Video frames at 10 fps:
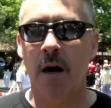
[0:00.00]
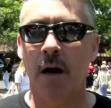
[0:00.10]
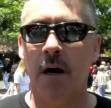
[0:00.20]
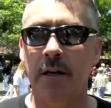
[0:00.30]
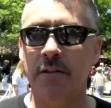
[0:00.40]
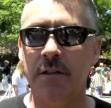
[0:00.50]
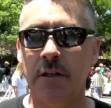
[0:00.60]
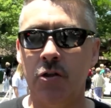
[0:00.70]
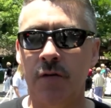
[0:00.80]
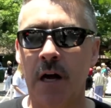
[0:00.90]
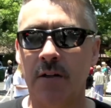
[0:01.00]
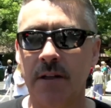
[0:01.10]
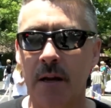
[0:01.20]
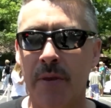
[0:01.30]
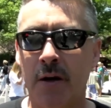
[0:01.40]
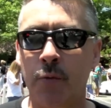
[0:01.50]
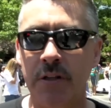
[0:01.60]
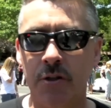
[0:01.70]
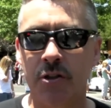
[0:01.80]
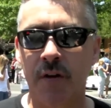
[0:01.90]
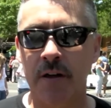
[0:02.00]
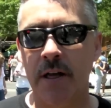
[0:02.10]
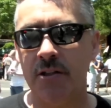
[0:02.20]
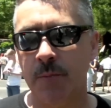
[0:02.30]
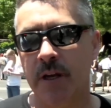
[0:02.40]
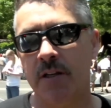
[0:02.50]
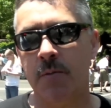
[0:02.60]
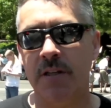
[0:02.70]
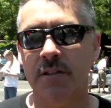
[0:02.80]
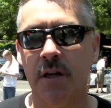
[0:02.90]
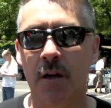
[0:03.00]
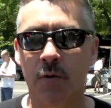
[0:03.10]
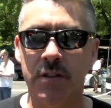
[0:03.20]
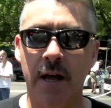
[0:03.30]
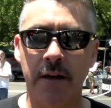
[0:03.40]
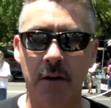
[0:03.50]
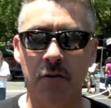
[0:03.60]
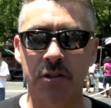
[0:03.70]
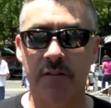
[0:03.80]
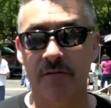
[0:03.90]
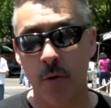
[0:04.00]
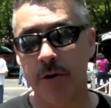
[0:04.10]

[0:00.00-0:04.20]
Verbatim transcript: Uh, it's the Juvenile Diabetic Research Foundation because my son was diagnosed at four